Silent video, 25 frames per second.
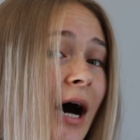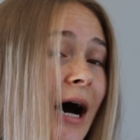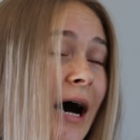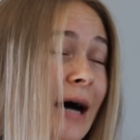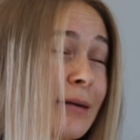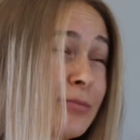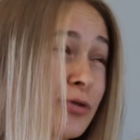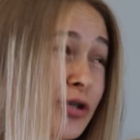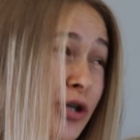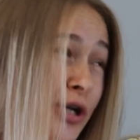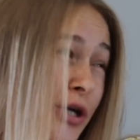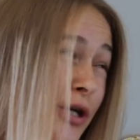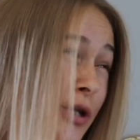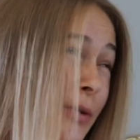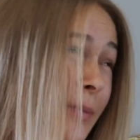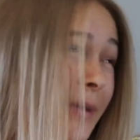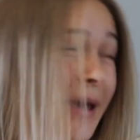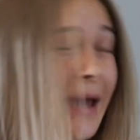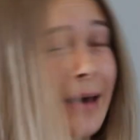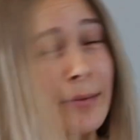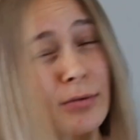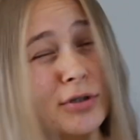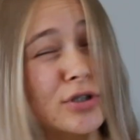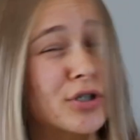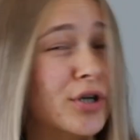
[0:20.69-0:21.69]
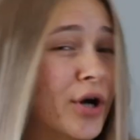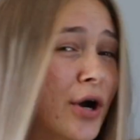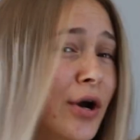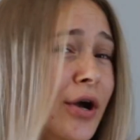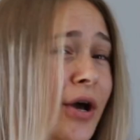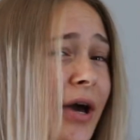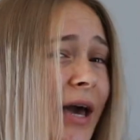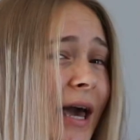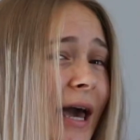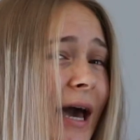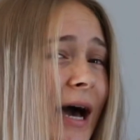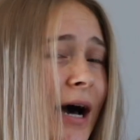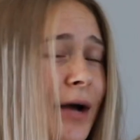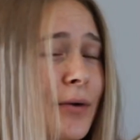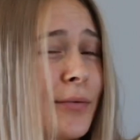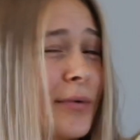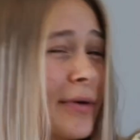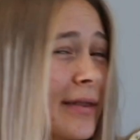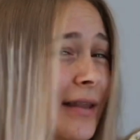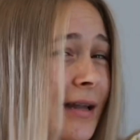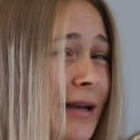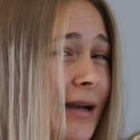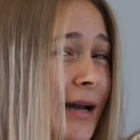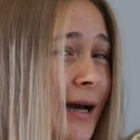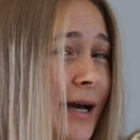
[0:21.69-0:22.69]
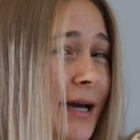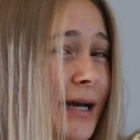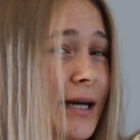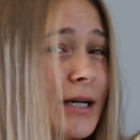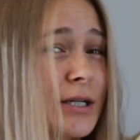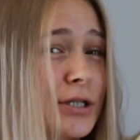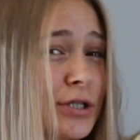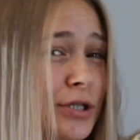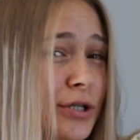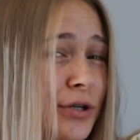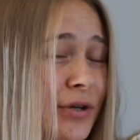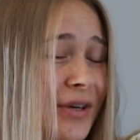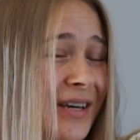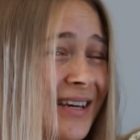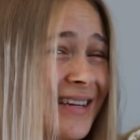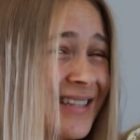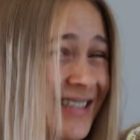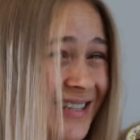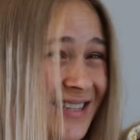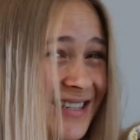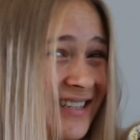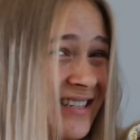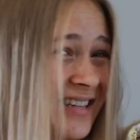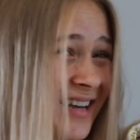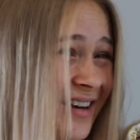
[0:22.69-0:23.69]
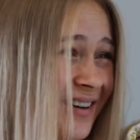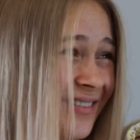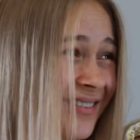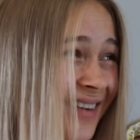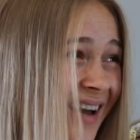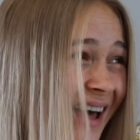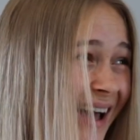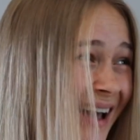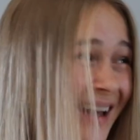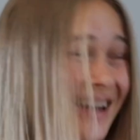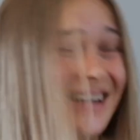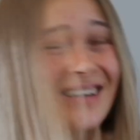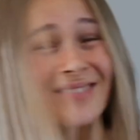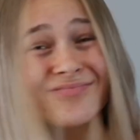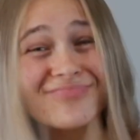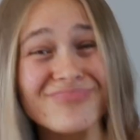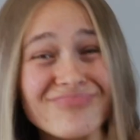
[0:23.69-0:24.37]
I'm sure you'll be able to grow your hair out within like 2 years instead of like